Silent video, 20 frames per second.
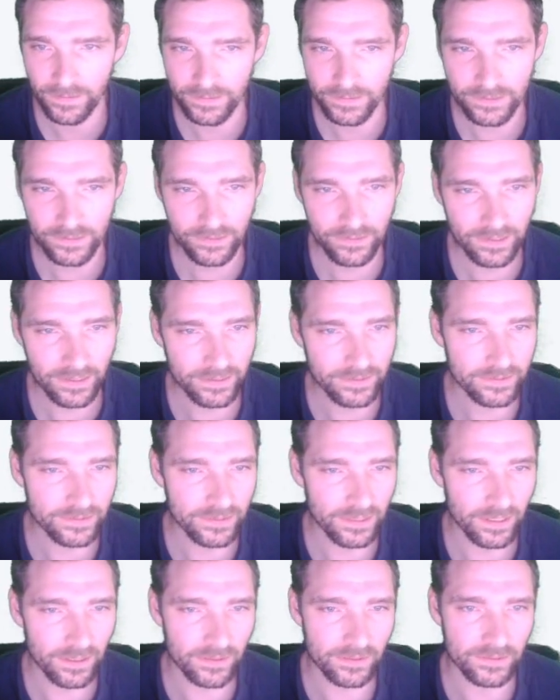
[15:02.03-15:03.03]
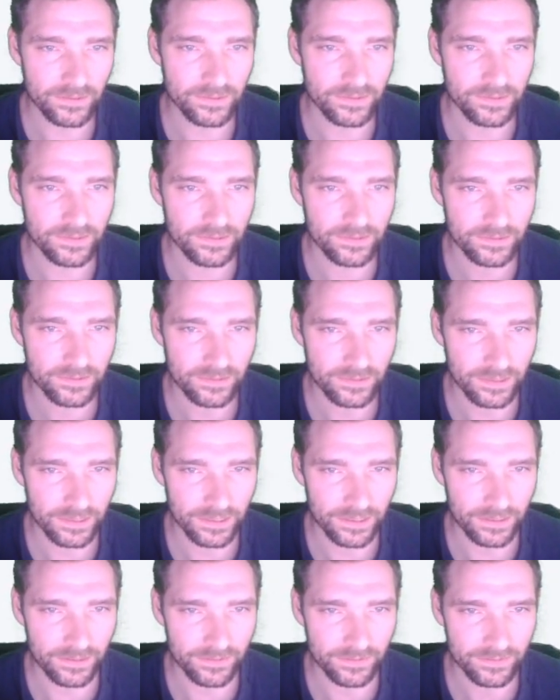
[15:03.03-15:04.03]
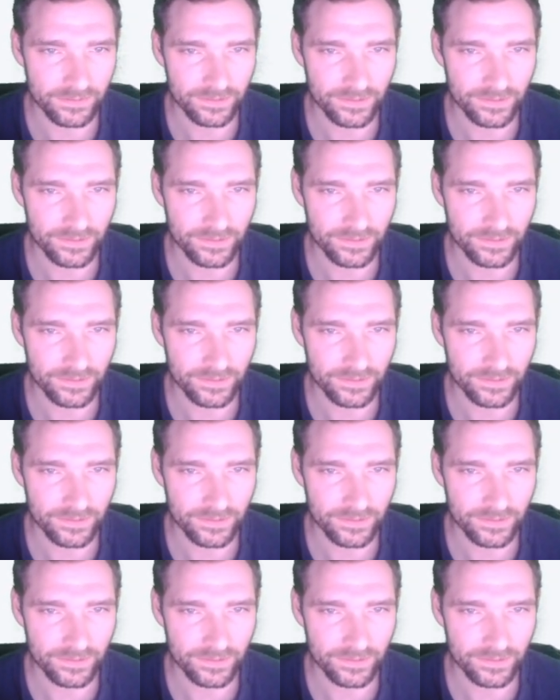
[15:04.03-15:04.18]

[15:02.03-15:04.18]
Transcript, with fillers: two thousand dollars, you know,